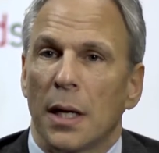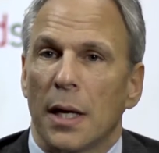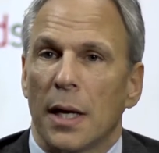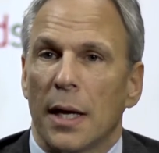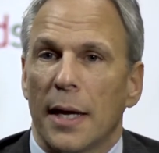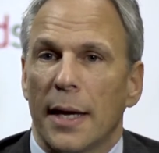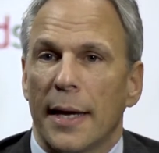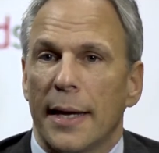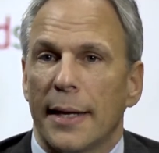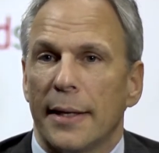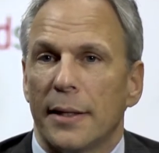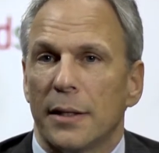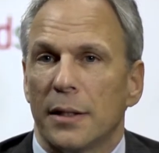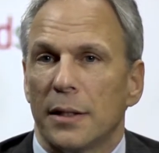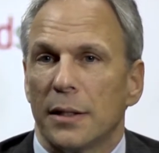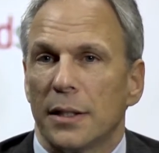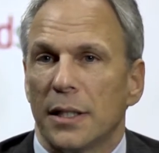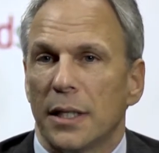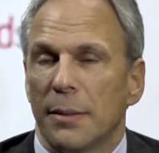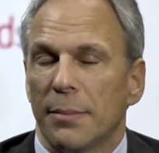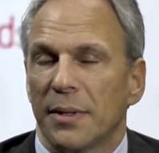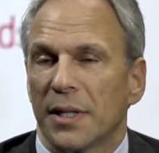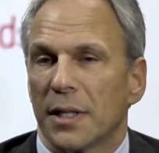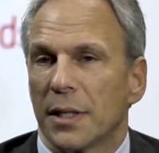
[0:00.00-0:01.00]
And
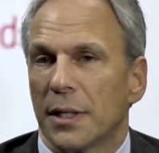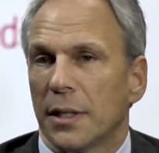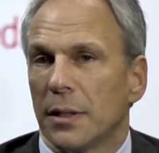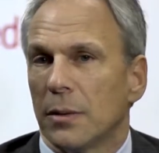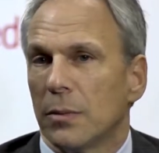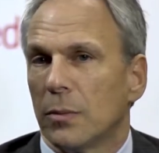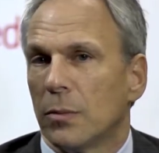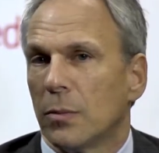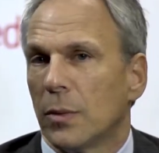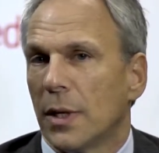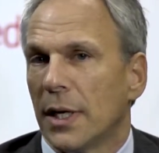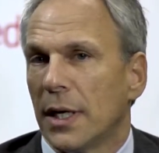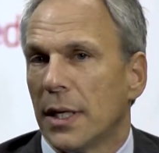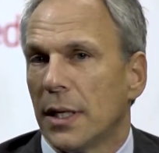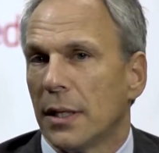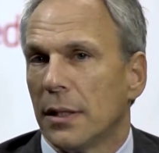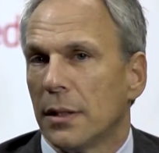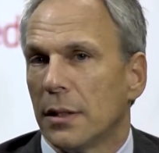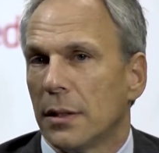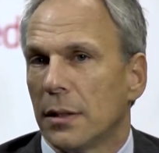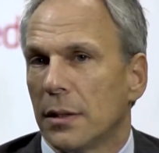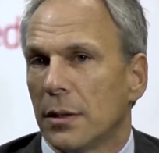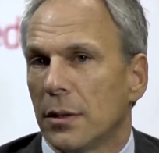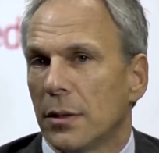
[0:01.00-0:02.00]
typically,
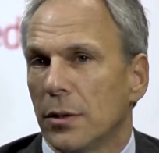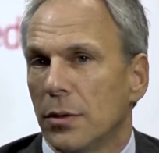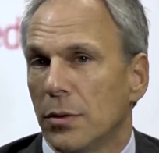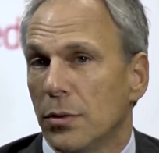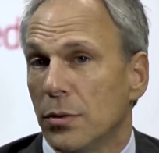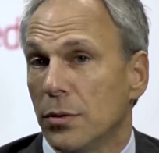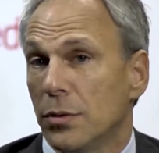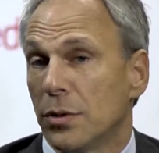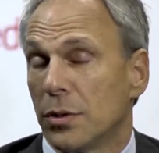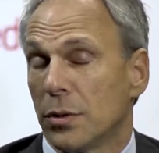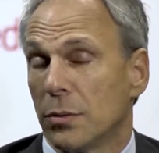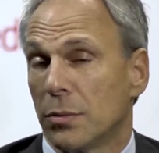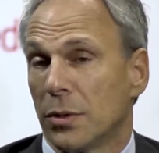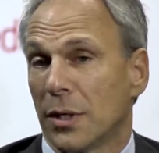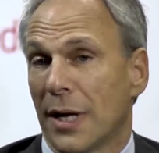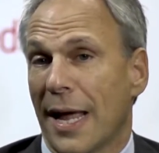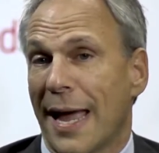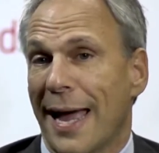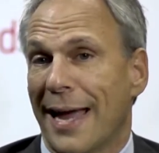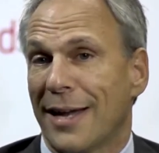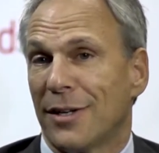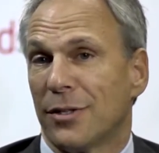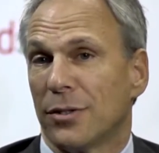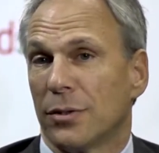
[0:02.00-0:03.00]
when you use the word
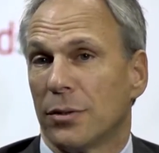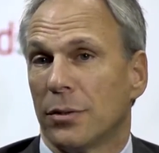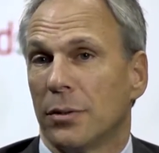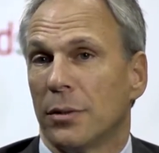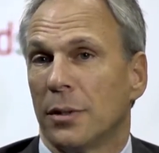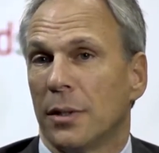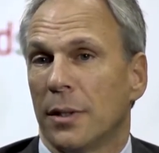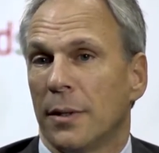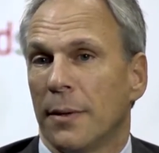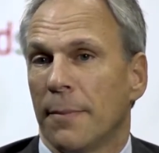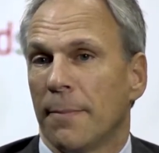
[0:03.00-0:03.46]
agile